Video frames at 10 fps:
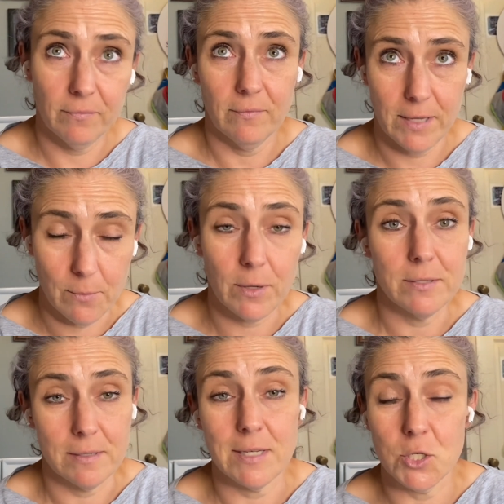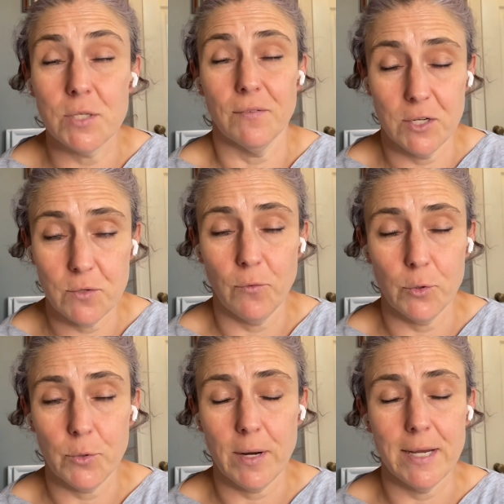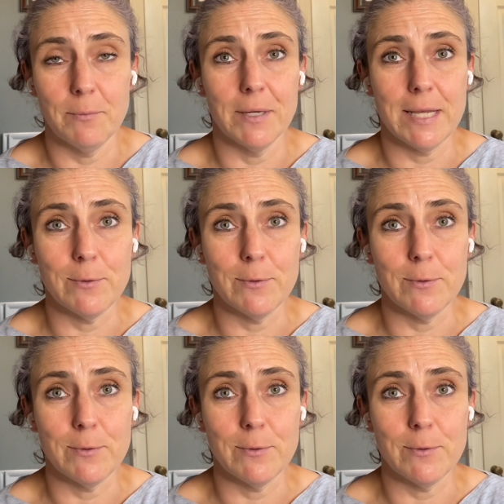he just finished fourth grade. When he